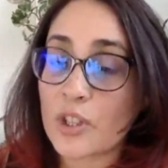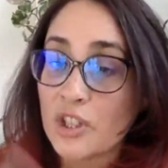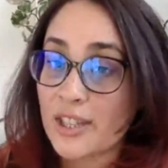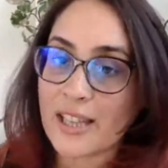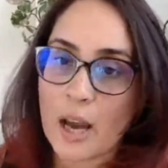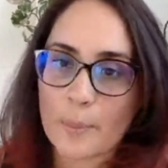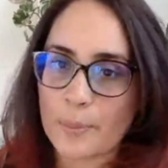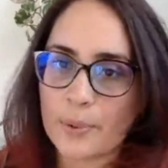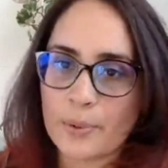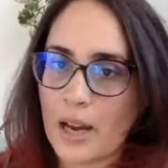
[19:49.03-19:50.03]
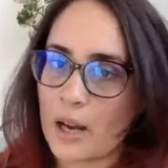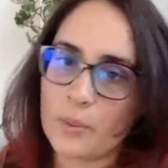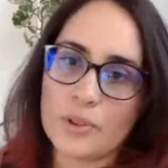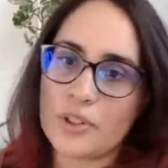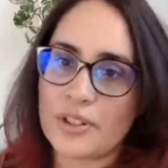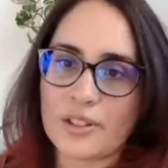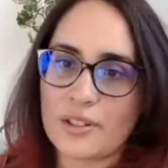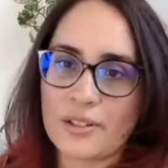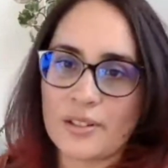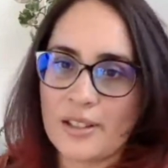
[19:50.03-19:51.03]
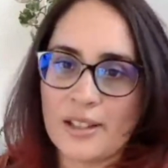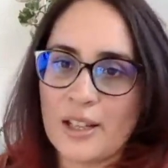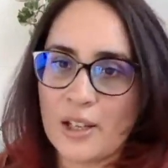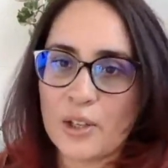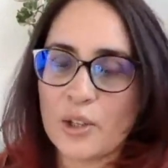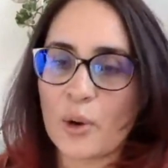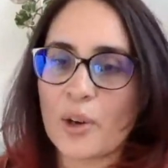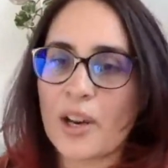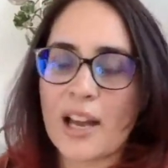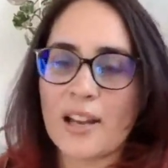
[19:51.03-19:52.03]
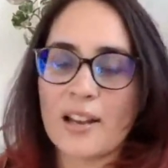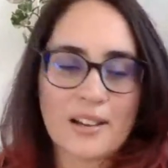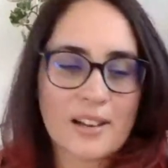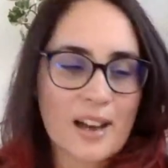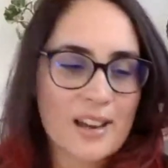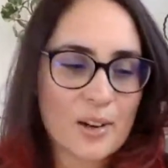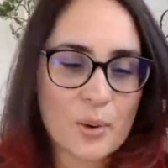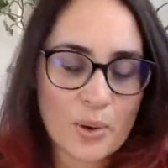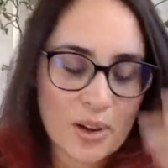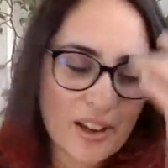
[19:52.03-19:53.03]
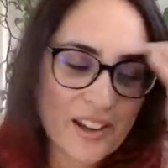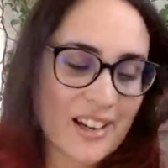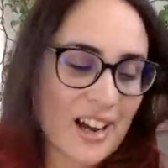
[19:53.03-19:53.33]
switch things up, I will just you know color color co-